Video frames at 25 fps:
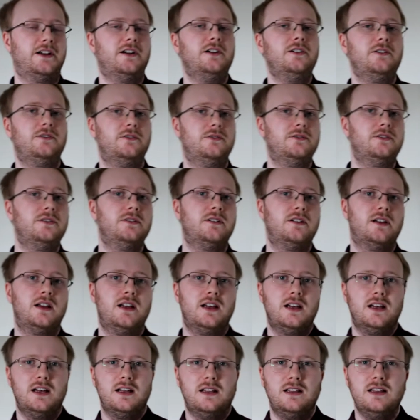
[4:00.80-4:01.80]
code,
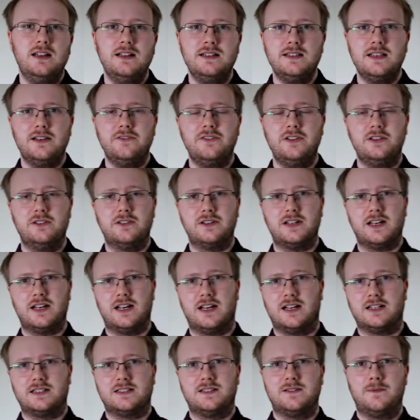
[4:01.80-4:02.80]
let's have a look
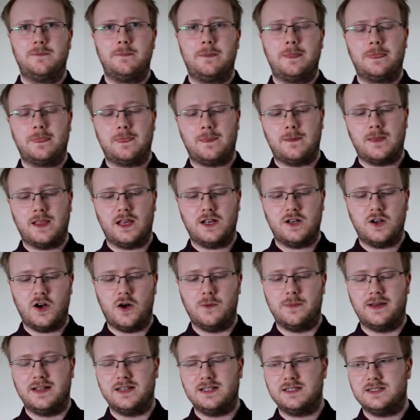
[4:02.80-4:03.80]
at
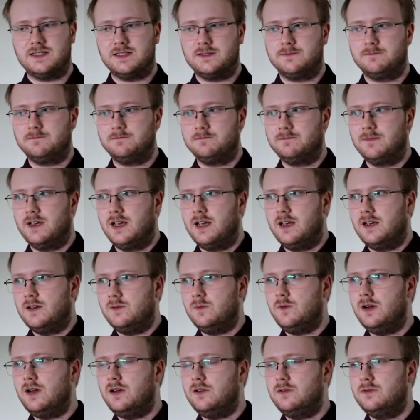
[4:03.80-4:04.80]
comments.
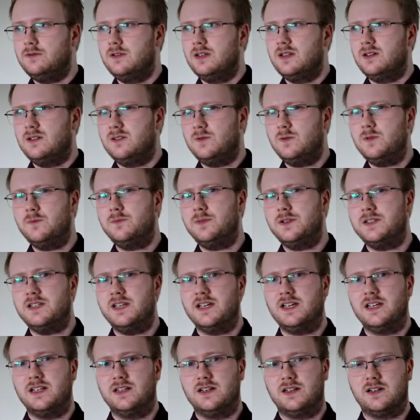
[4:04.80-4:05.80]
Well, one
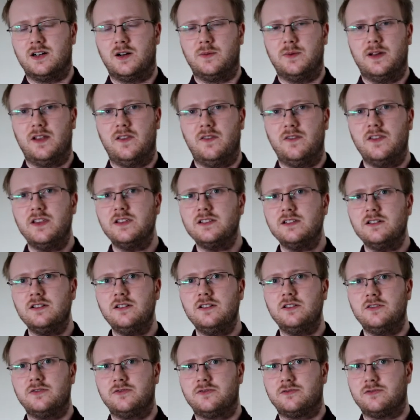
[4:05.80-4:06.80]
particular comment, there's a
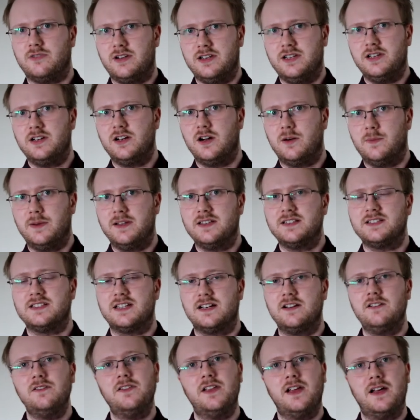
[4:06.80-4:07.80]
lot of great comments
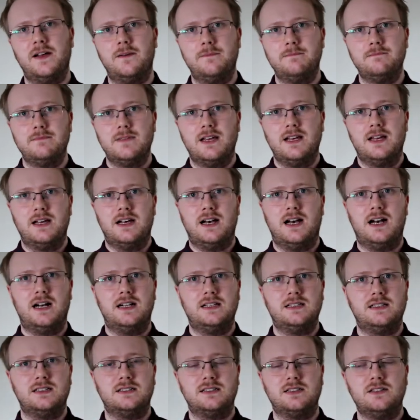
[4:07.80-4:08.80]
out there,
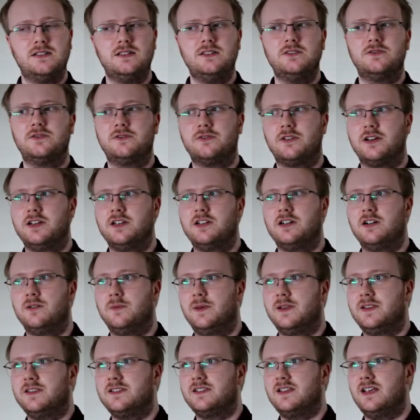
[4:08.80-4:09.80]
and there's a lot of great
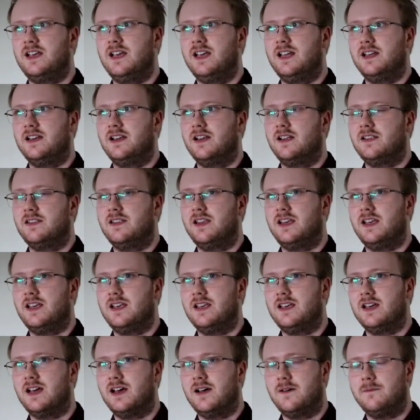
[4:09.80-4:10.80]
comments in
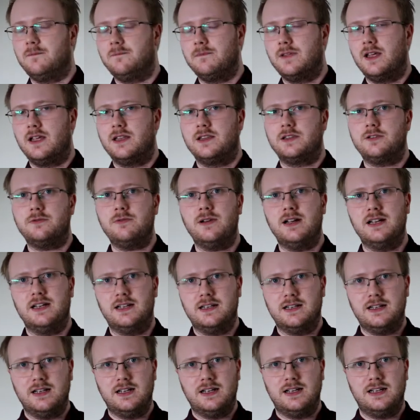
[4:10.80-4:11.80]
the
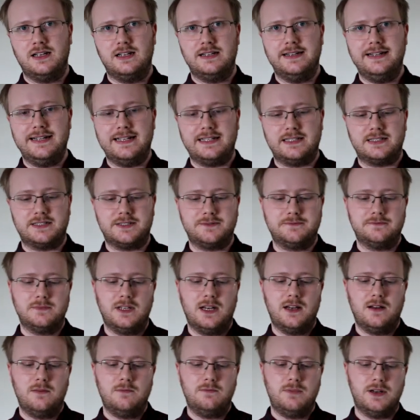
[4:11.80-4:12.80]
thread linked,
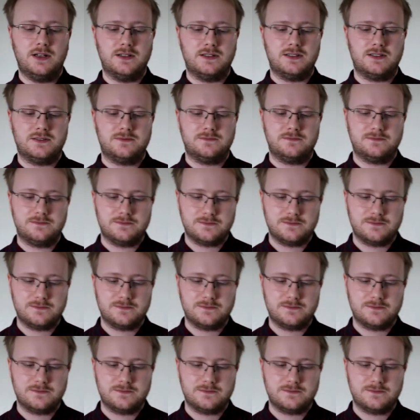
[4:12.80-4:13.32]
but